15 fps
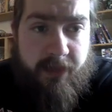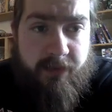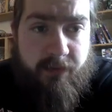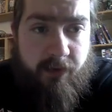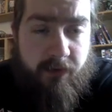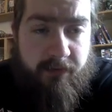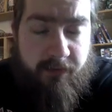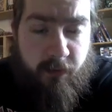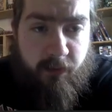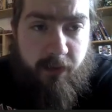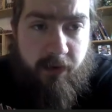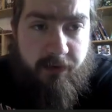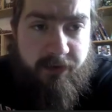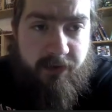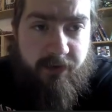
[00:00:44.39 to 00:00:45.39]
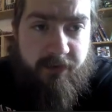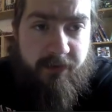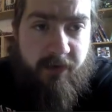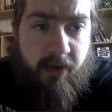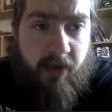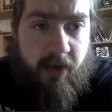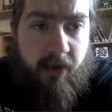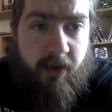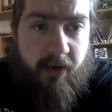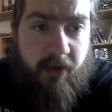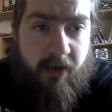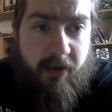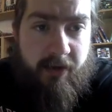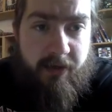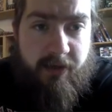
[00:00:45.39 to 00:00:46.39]
So we've got 4 moles of uh,
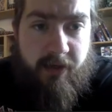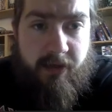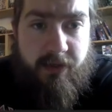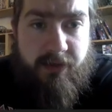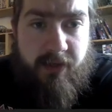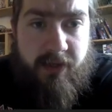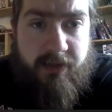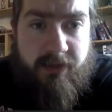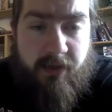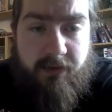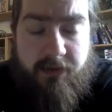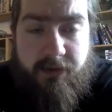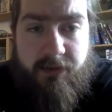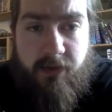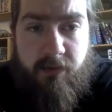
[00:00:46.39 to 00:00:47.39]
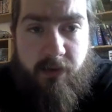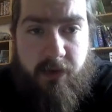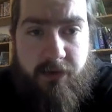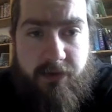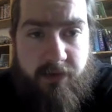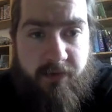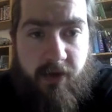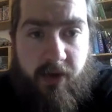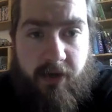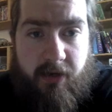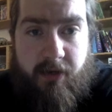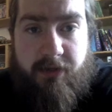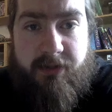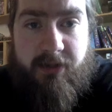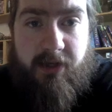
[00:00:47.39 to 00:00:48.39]
iron nitrate goes to 2 moles of iron
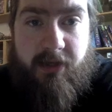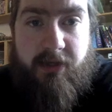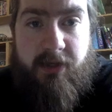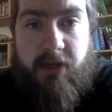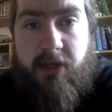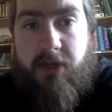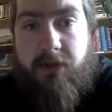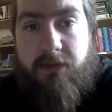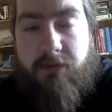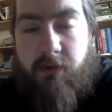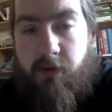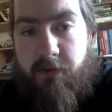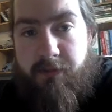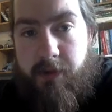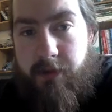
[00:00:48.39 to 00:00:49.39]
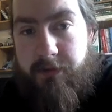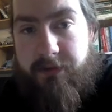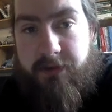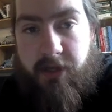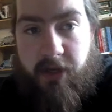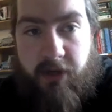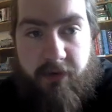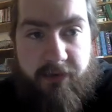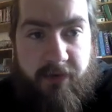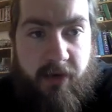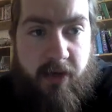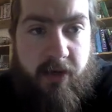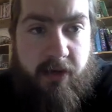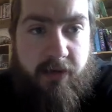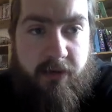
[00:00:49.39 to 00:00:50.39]
oxide, 12 moles of
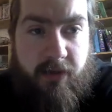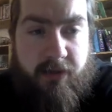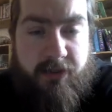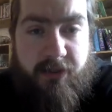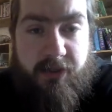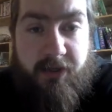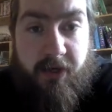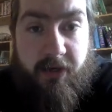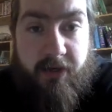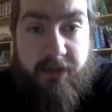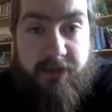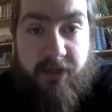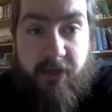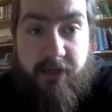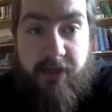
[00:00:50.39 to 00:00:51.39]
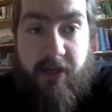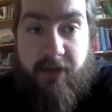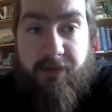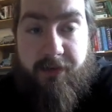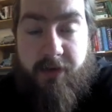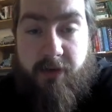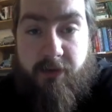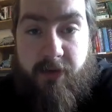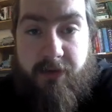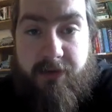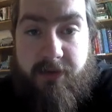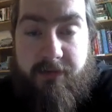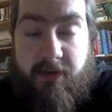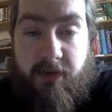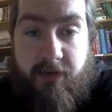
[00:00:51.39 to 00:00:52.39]
nitrogen dioxide, and 3
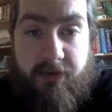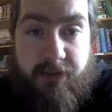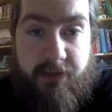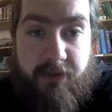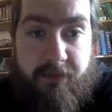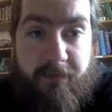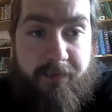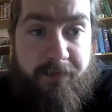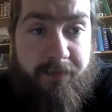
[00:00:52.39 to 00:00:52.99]
moles of oxygen.